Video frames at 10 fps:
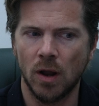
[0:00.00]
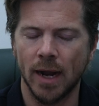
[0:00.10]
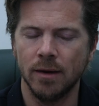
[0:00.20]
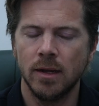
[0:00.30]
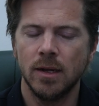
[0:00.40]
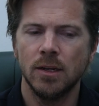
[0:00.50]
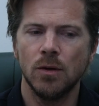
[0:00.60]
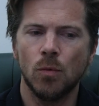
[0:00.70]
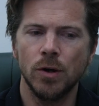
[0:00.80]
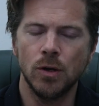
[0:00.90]
light.
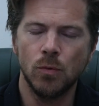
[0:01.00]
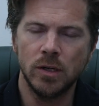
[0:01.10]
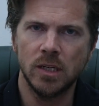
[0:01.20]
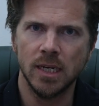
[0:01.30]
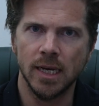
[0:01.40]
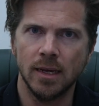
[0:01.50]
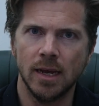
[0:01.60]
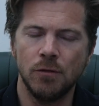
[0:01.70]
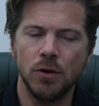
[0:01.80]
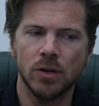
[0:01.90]
What you would see
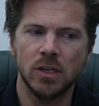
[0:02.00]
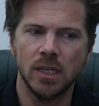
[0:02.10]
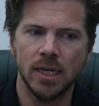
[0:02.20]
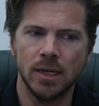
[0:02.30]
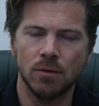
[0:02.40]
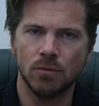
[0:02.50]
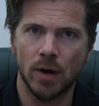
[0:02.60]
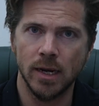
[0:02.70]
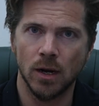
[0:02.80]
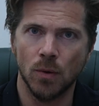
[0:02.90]
if you could see
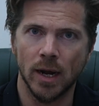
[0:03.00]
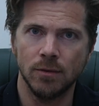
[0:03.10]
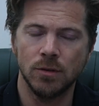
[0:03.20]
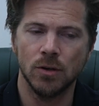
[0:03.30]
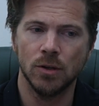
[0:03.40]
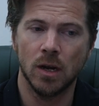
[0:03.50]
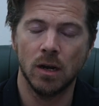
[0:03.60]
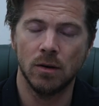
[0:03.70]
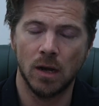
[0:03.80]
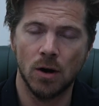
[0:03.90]
radio waves on
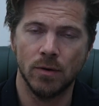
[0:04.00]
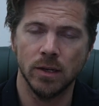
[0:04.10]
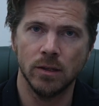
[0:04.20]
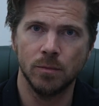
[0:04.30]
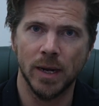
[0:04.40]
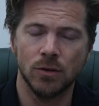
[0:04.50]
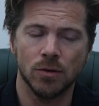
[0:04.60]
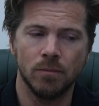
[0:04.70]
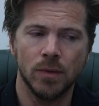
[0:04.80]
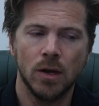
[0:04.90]
the lower end of the
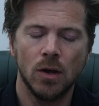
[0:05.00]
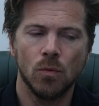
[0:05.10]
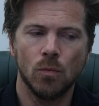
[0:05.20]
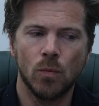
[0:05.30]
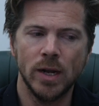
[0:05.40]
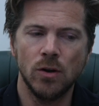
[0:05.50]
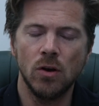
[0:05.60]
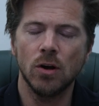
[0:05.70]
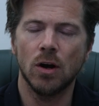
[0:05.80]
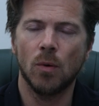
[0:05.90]
spectrum, when you
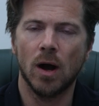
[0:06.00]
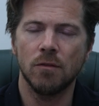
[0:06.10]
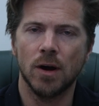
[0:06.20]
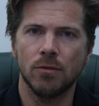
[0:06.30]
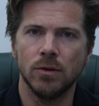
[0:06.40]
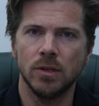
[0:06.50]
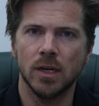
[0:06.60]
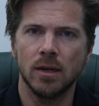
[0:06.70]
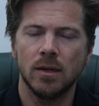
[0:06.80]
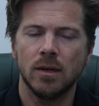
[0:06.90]
look at a Wi-Fi
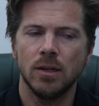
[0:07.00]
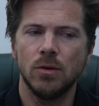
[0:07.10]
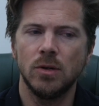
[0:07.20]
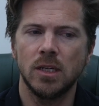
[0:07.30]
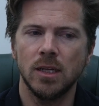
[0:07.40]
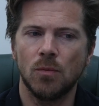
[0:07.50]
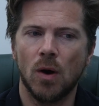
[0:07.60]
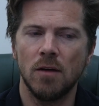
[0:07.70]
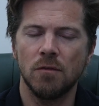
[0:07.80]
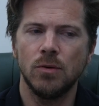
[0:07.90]
router, you would see the
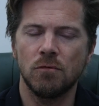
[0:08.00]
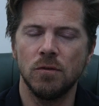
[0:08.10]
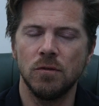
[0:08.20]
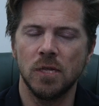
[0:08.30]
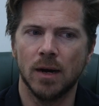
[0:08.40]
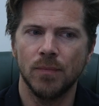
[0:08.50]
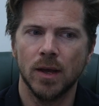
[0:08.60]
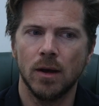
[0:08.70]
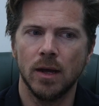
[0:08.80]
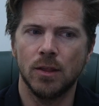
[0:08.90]
Wi-Fi router,
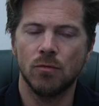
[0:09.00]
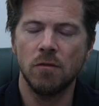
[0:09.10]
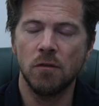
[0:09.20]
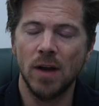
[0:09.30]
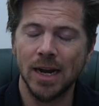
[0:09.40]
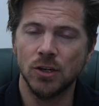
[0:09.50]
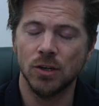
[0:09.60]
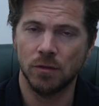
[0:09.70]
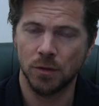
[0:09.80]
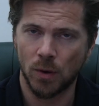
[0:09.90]
the
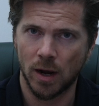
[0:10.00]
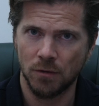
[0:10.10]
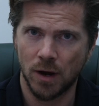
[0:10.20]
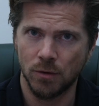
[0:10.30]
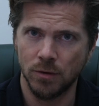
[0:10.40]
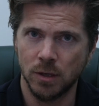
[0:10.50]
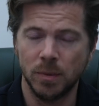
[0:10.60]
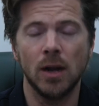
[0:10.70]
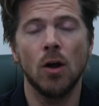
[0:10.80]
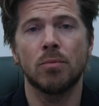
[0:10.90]
reflection off the Wi-Fi router
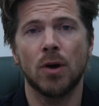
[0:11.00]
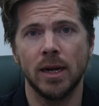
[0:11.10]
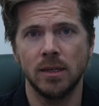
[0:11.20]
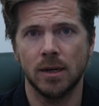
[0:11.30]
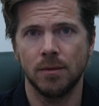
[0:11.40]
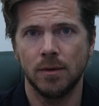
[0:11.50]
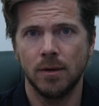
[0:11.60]
be a lot brighter